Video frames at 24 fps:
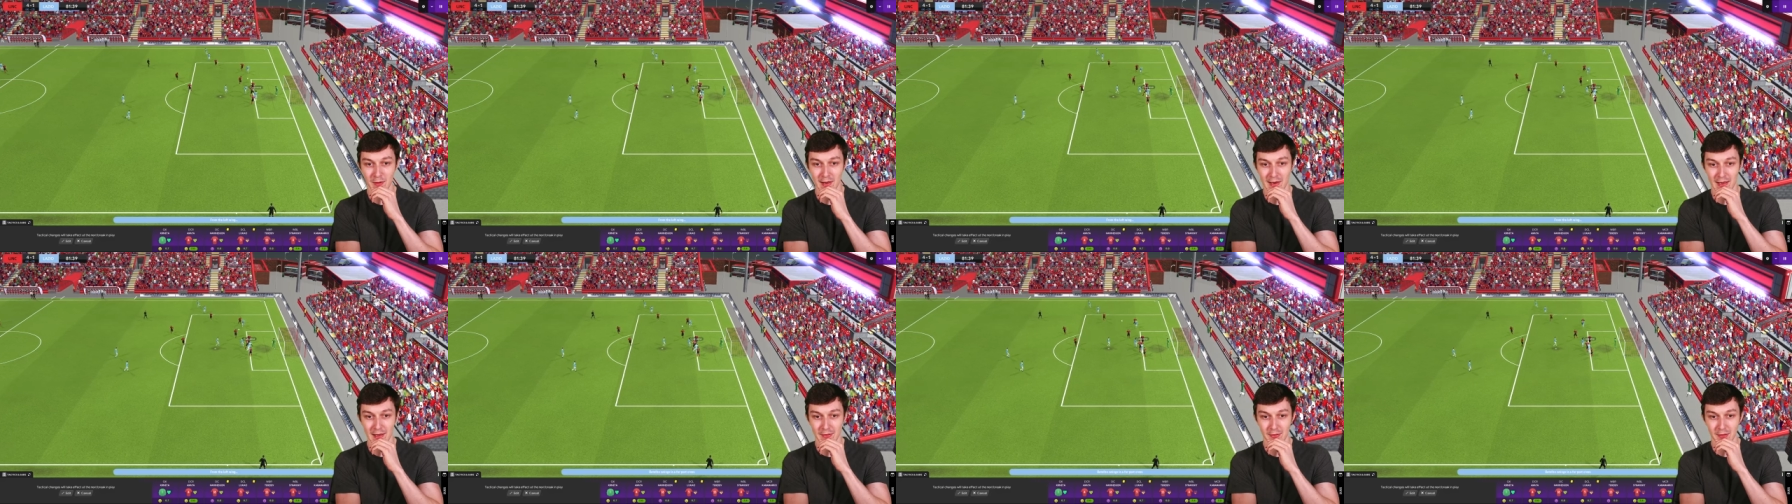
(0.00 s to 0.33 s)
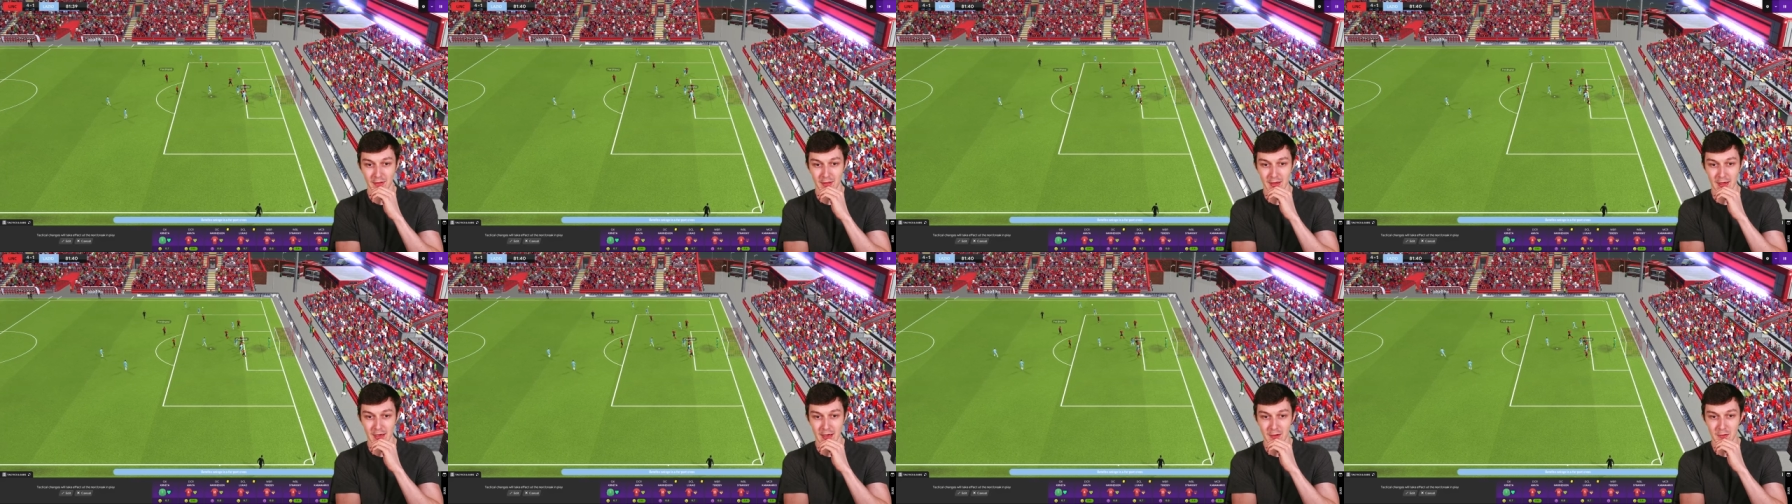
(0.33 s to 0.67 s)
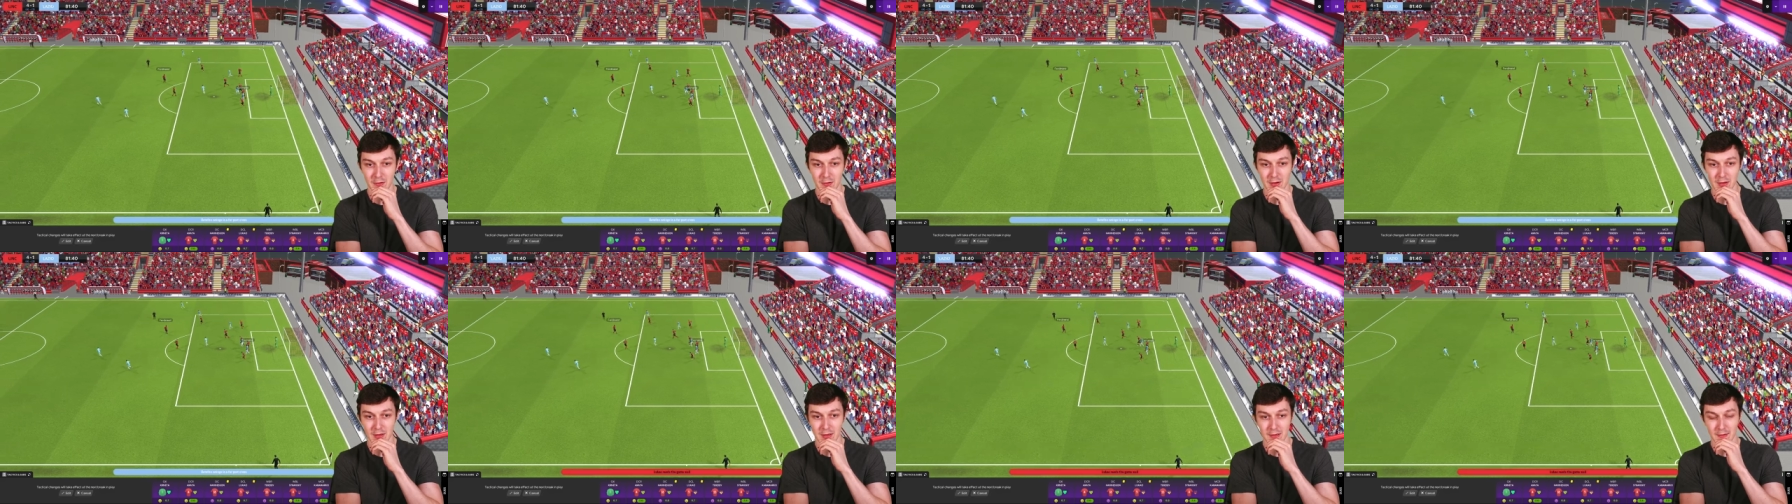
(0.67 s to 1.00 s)
it, Lazio.
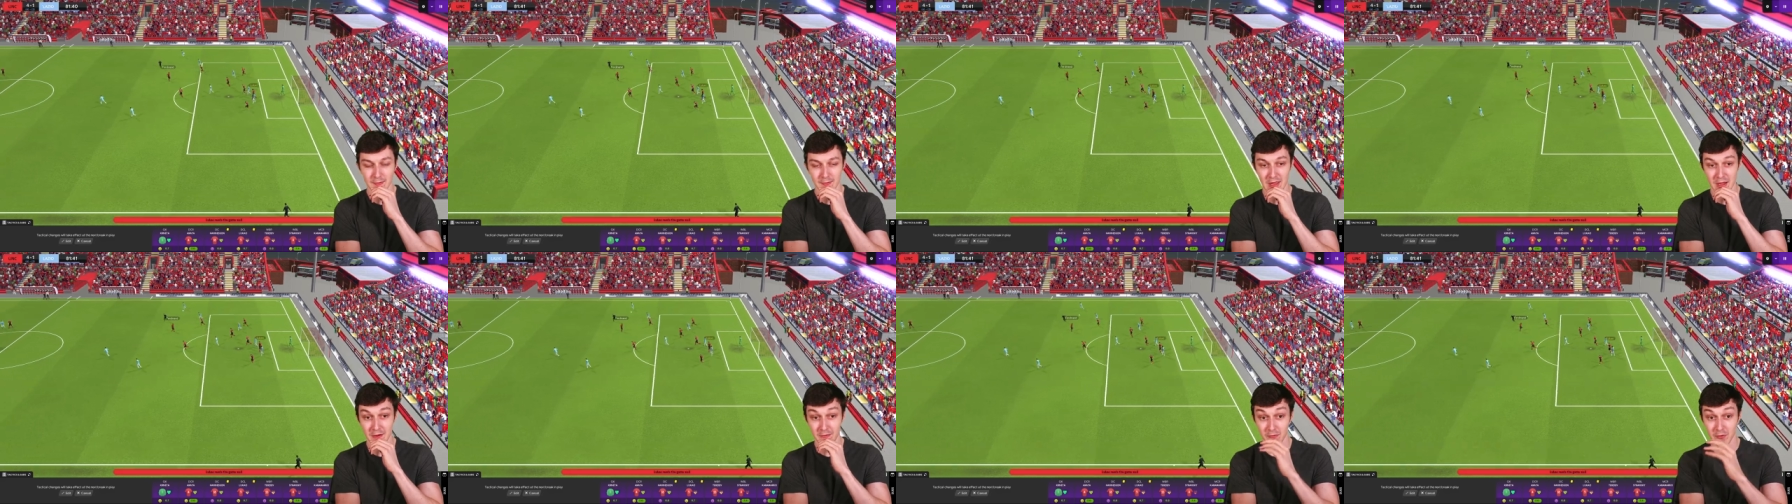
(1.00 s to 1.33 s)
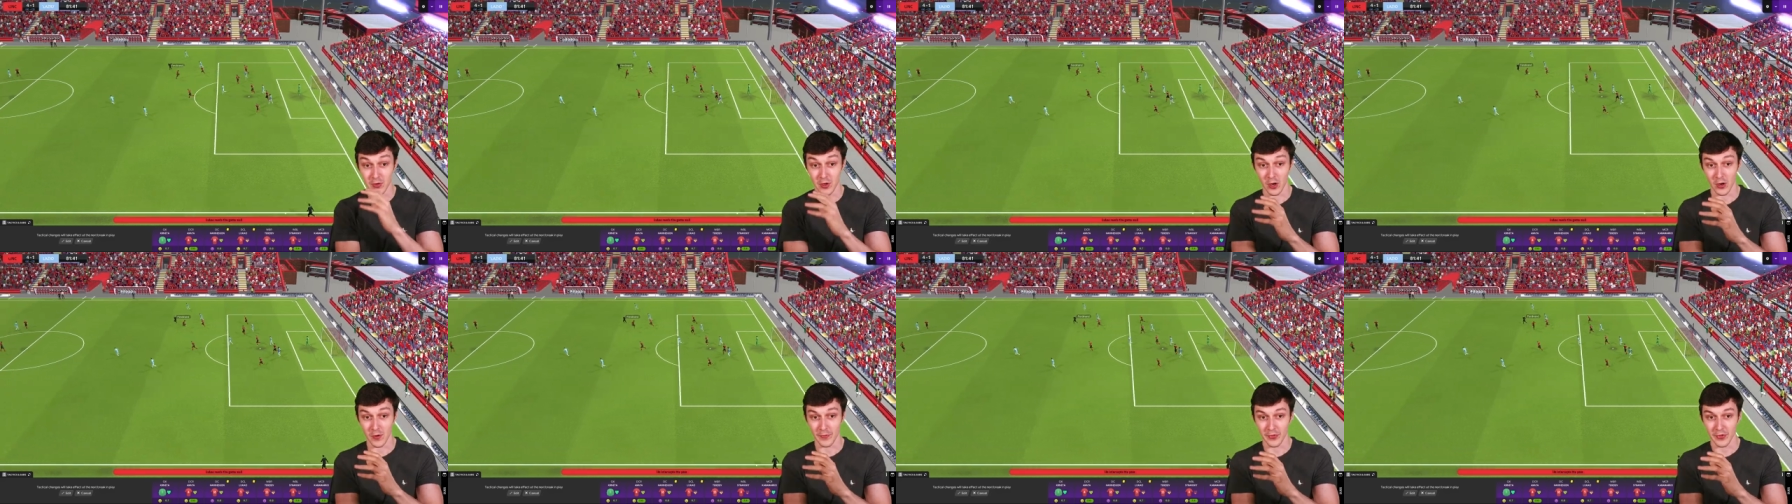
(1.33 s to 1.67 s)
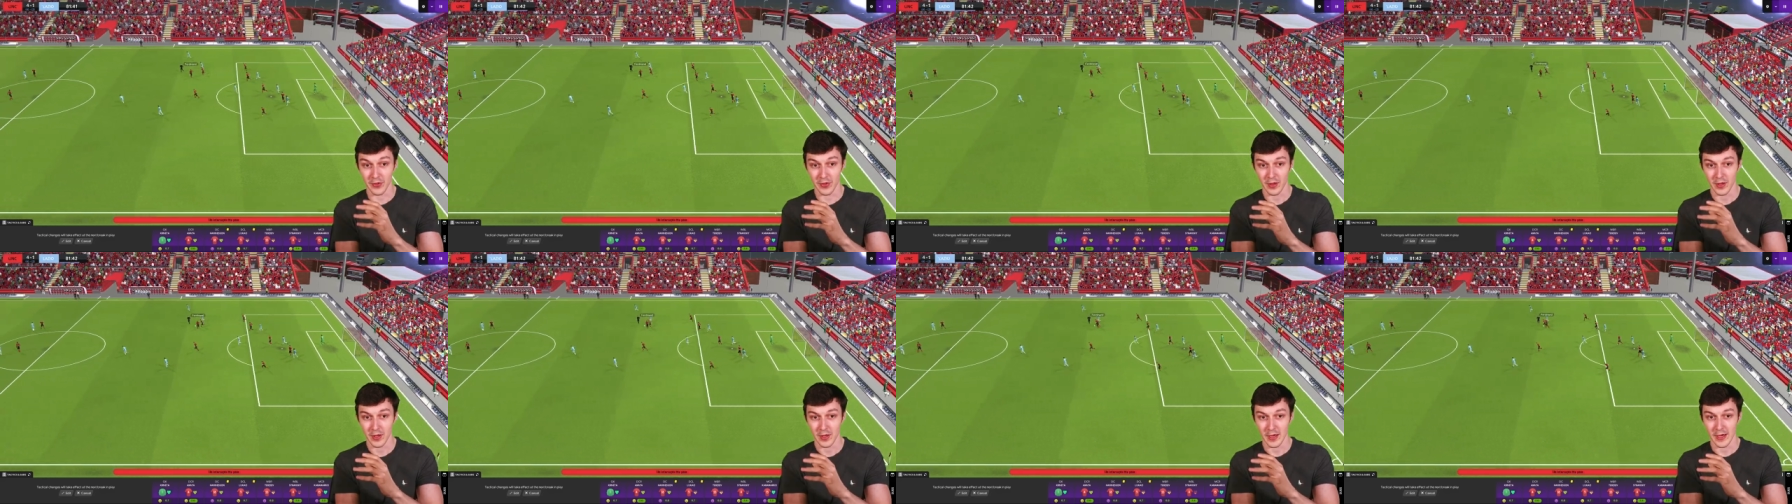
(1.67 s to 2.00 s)
They've not.
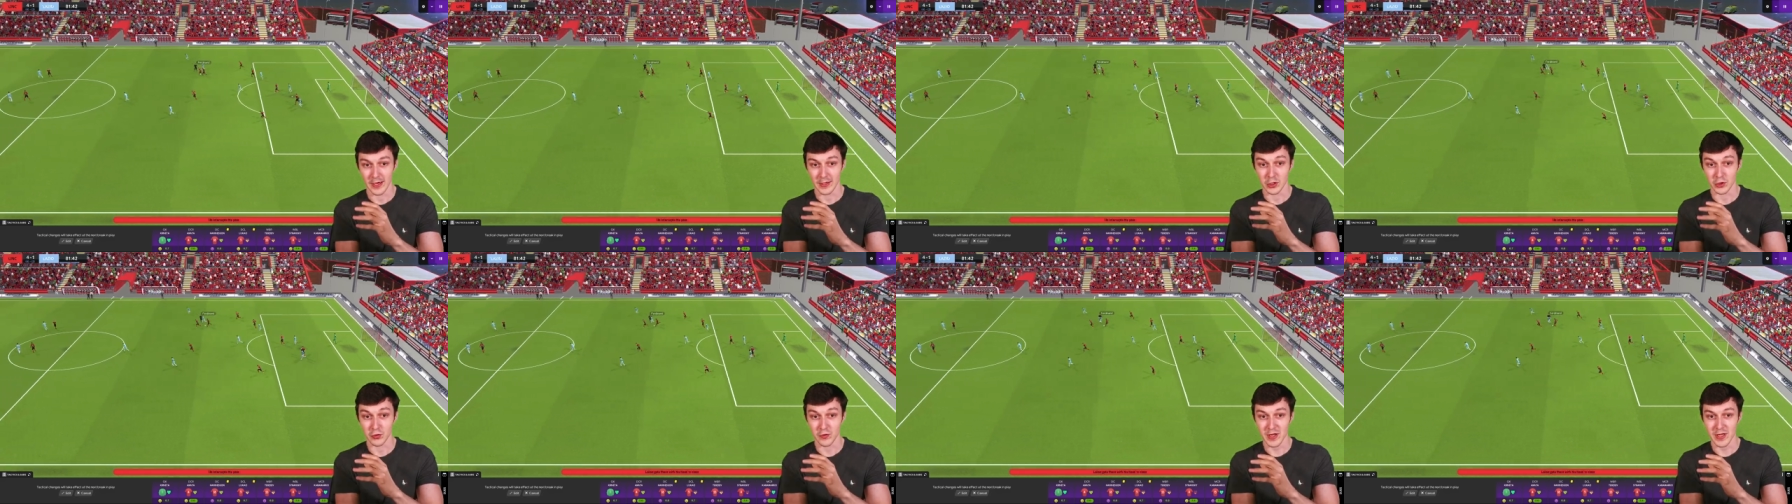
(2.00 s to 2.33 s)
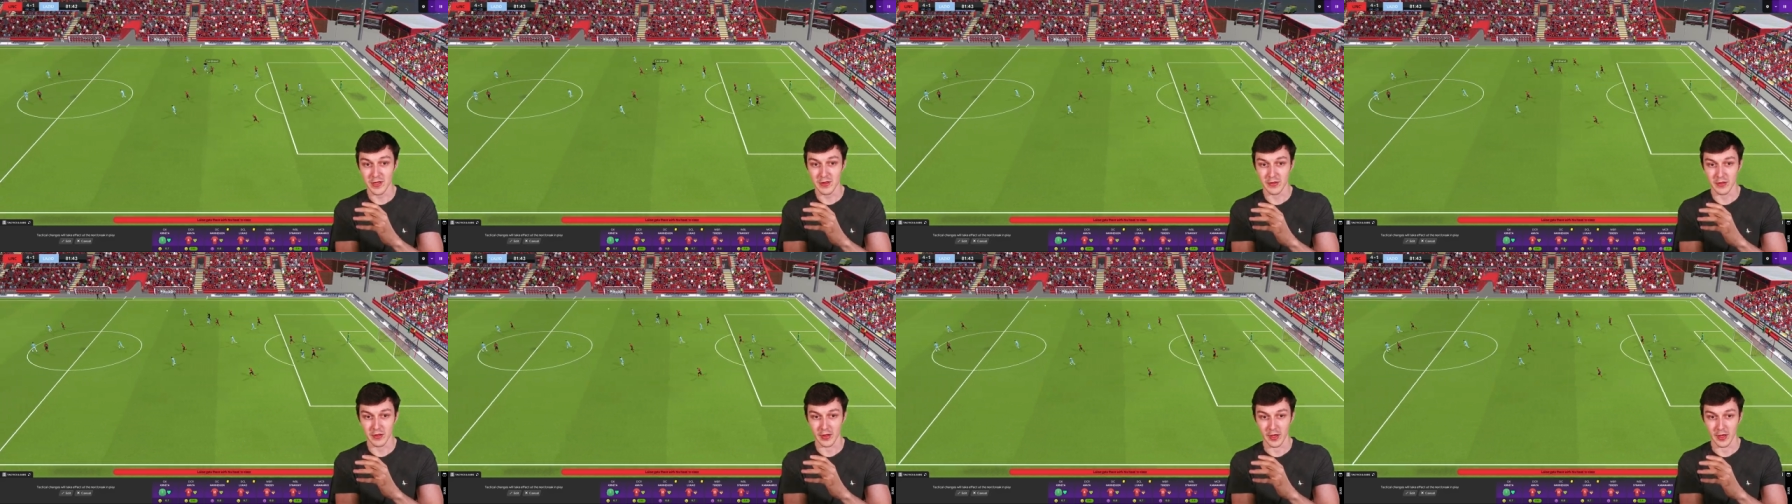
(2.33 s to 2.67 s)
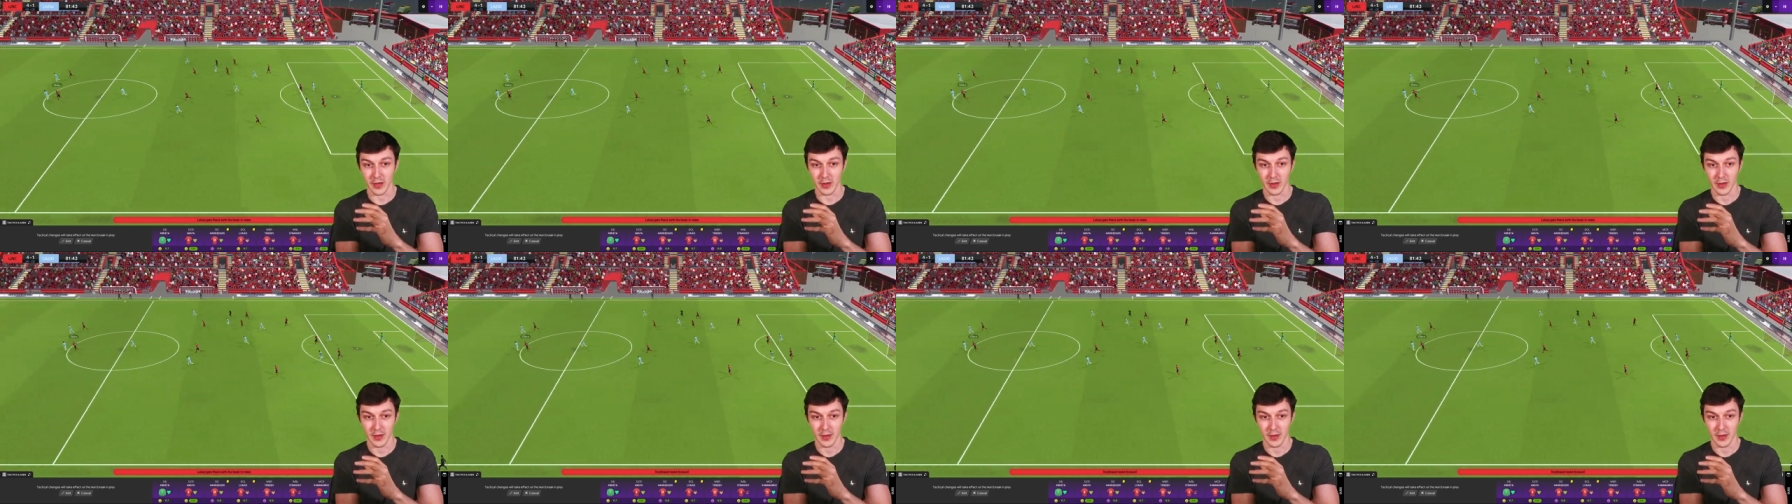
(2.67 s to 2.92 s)
Adrisa.